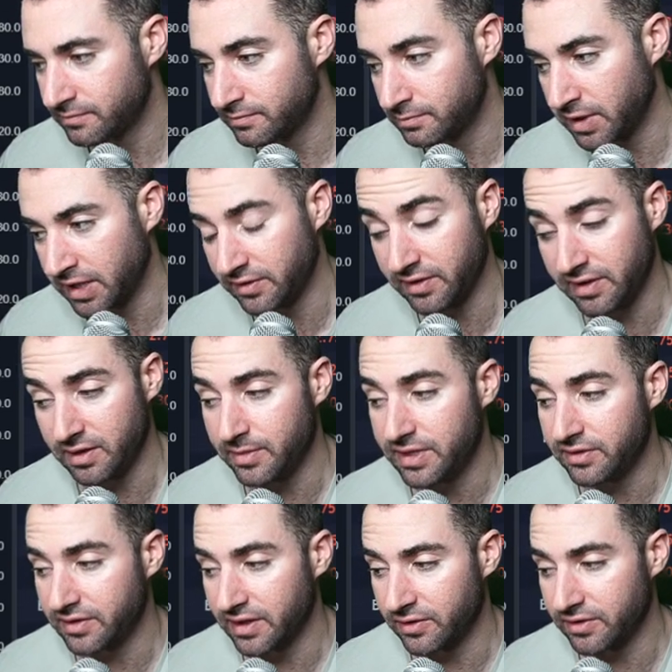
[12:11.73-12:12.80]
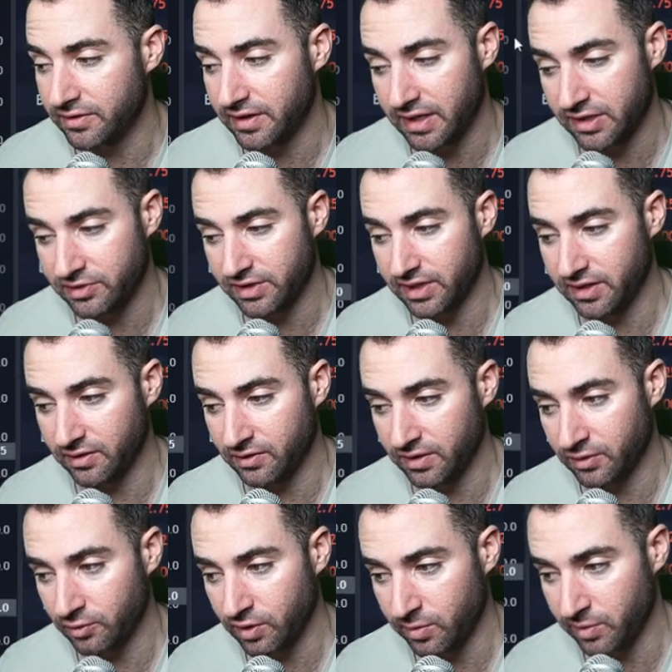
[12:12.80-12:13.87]
by CME standards, I'd actually get
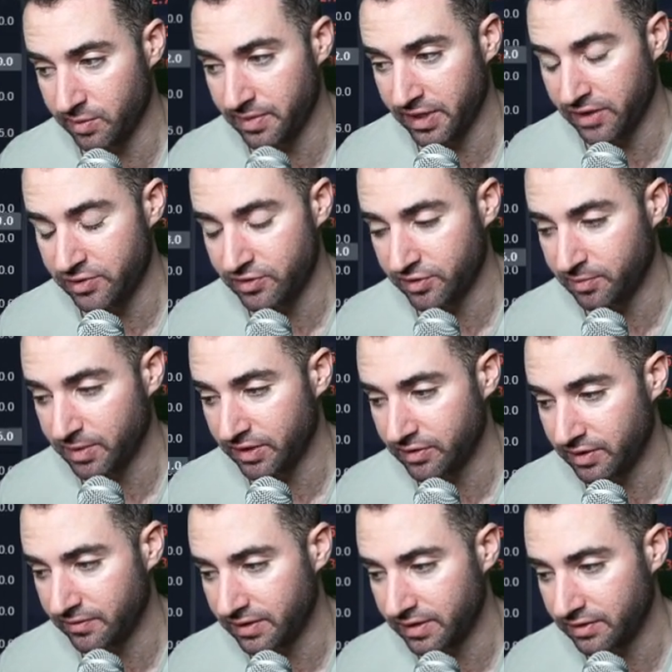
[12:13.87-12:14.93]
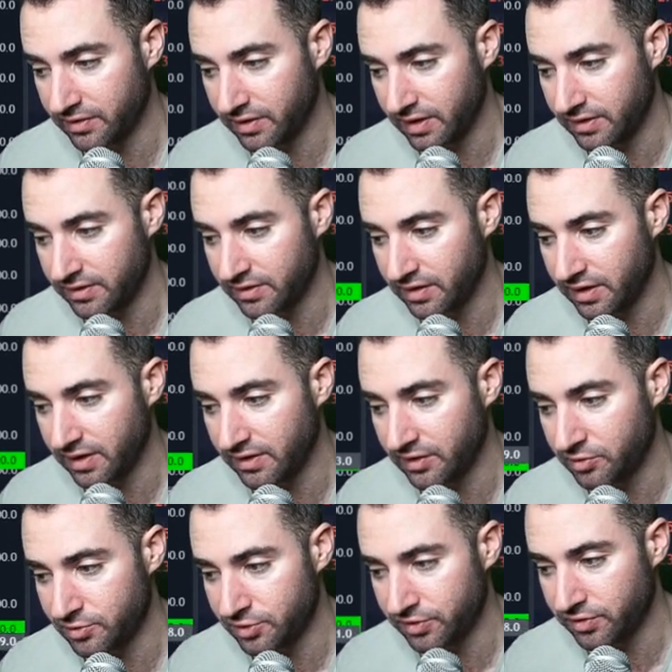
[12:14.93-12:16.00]
incredibly bearish just based off this, as
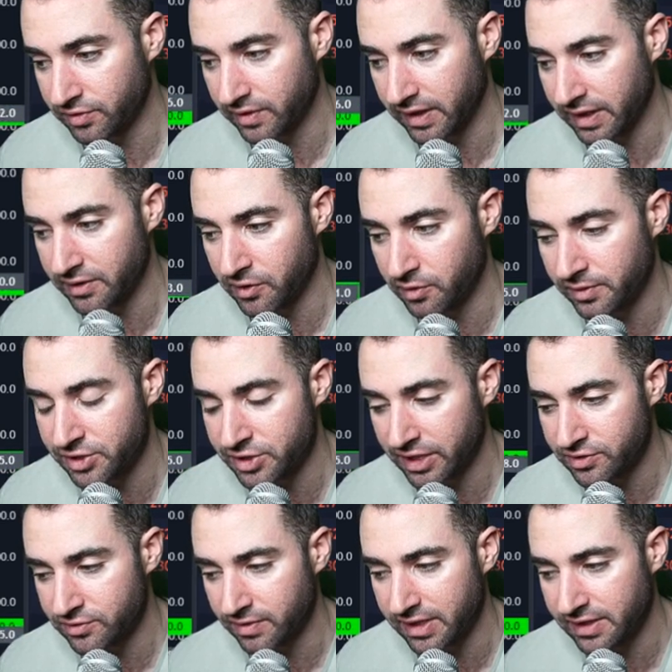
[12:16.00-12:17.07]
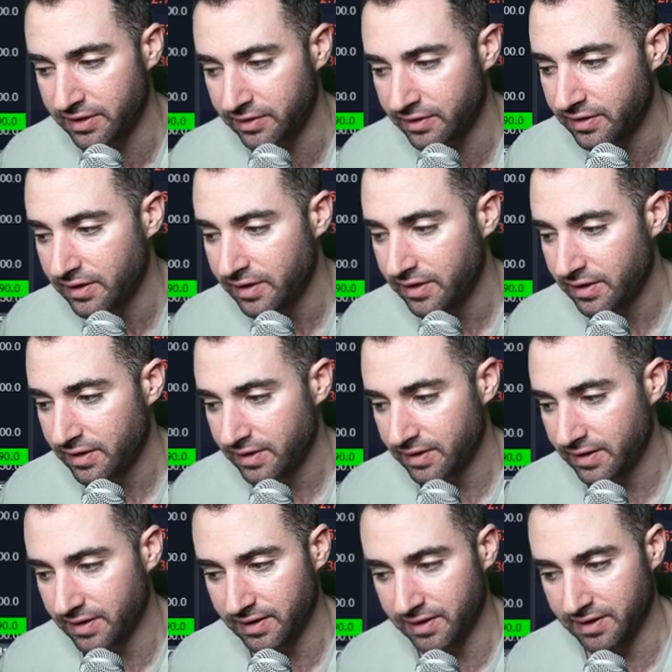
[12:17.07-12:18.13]
this would just look like another rejection right here.
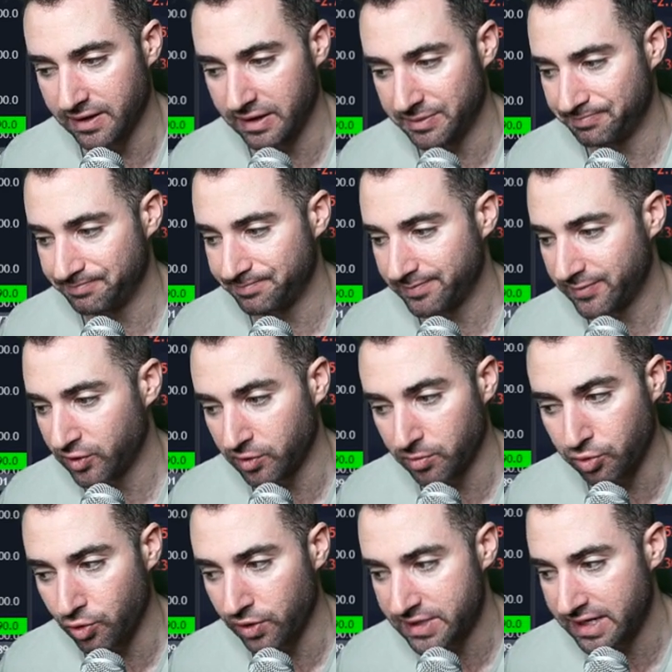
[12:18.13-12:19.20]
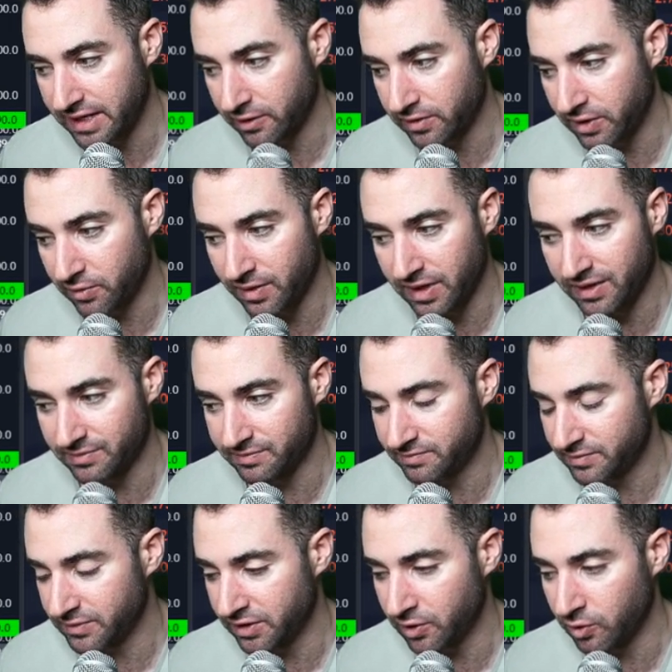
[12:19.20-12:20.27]
Support technically around,
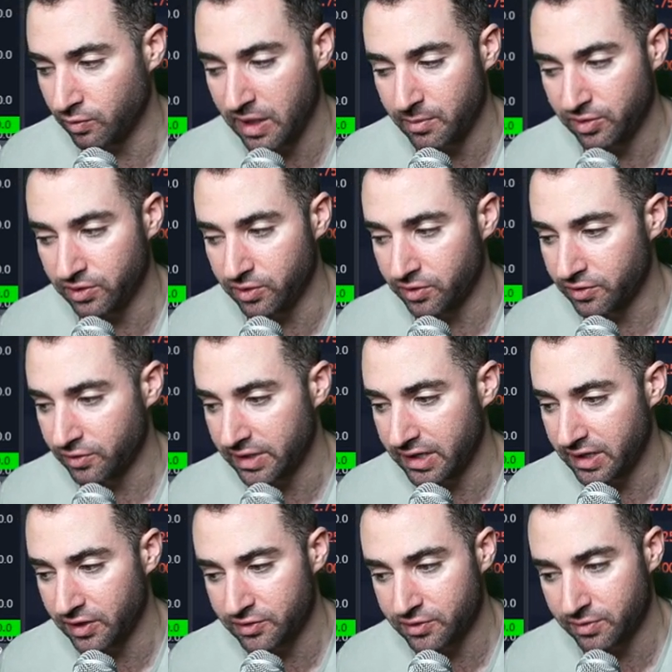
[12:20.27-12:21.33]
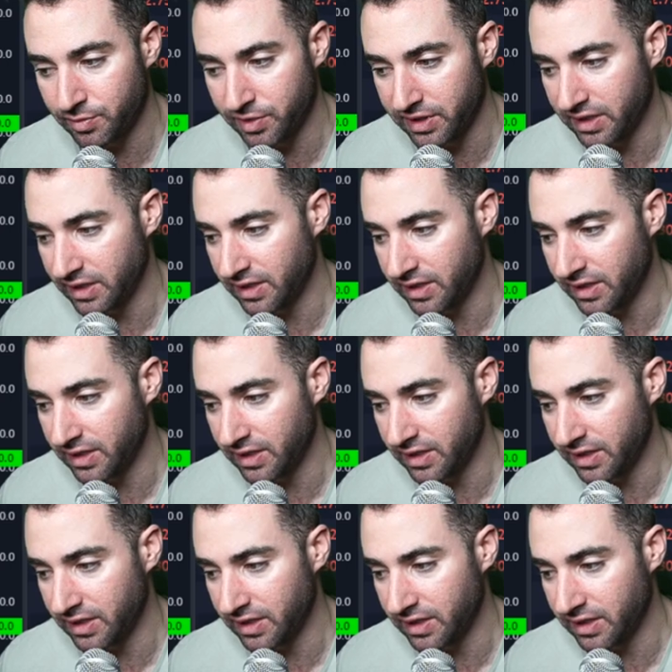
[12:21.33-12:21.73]
you know, right below 3800, but